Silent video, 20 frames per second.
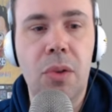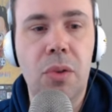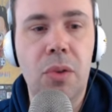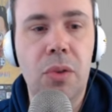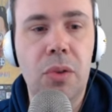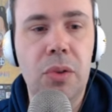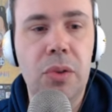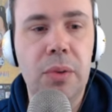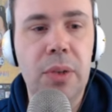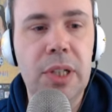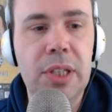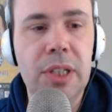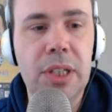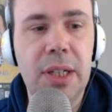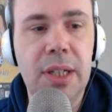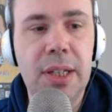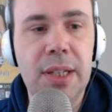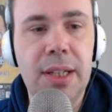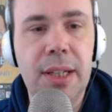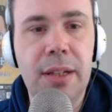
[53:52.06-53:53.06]
Or do I shut
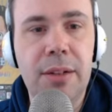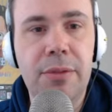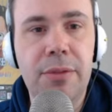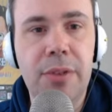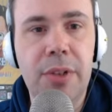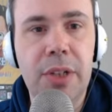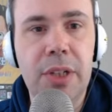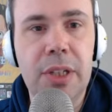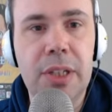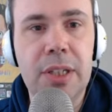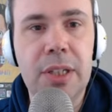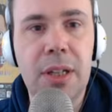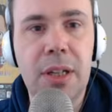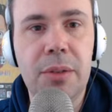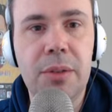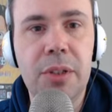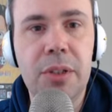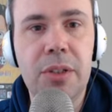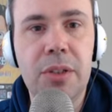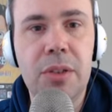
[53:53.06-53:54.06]
it down first? I'm
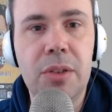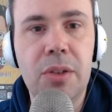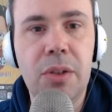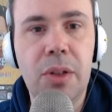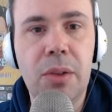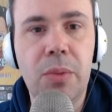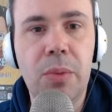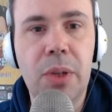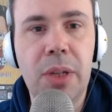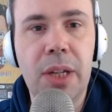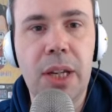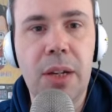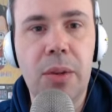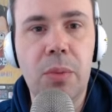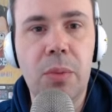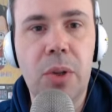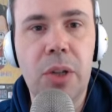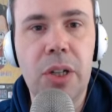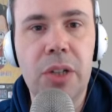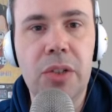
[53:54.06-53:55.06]
just trying to work out
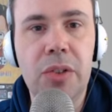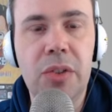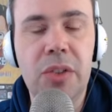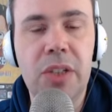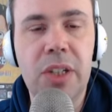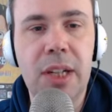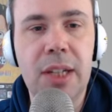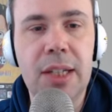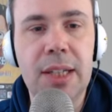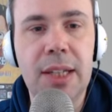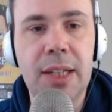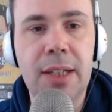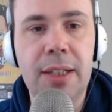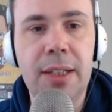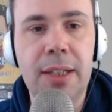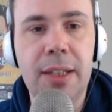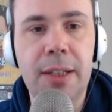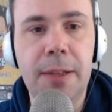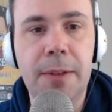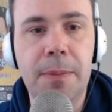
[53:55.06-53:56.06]
what I should shut down
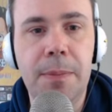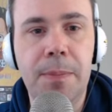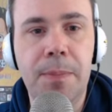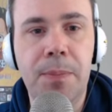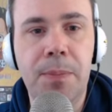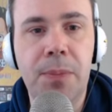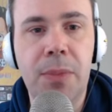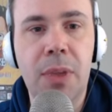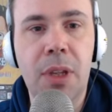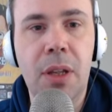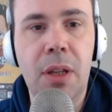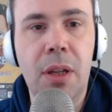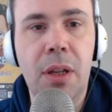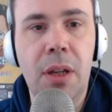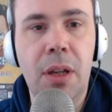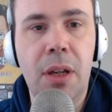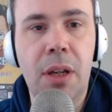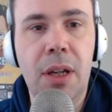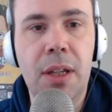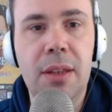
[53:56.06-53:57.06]
here.
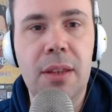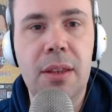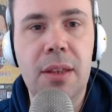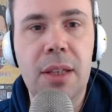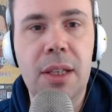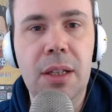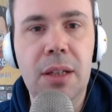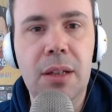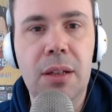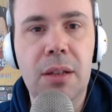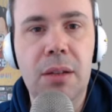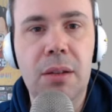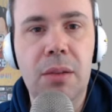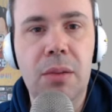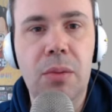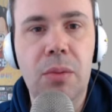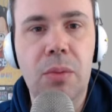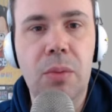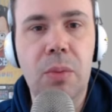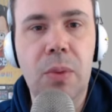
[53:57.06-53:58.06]
I think
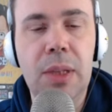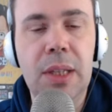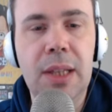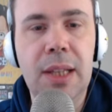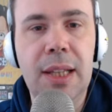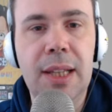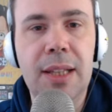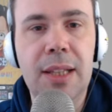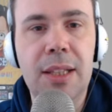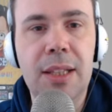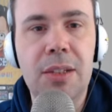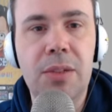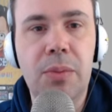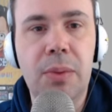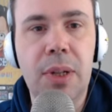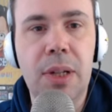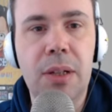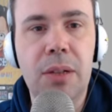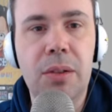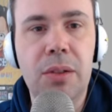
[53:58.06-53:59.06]
we let this
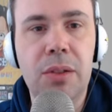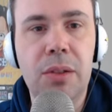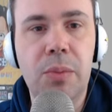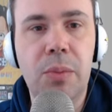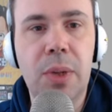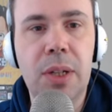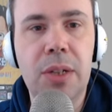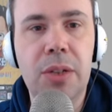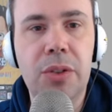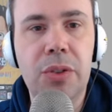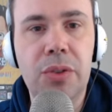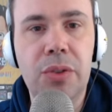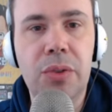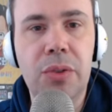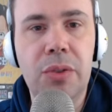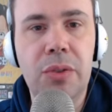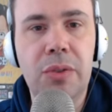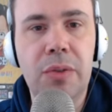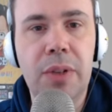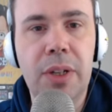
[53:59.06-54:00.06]
run. 1, 2,
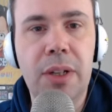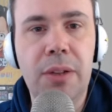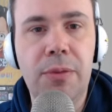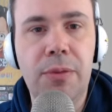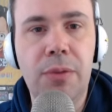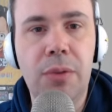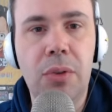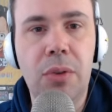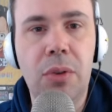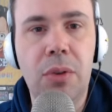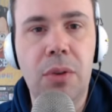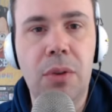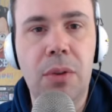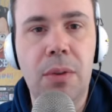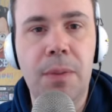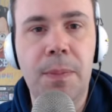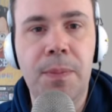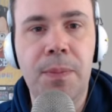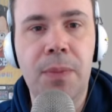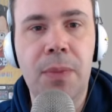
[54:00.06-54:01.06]
3, 4,
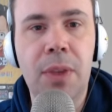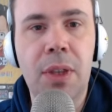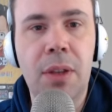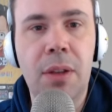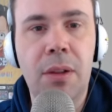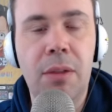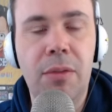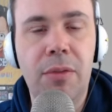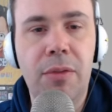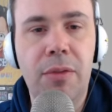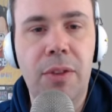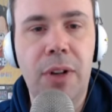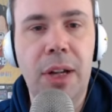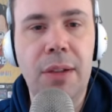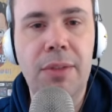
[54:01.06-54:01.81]
5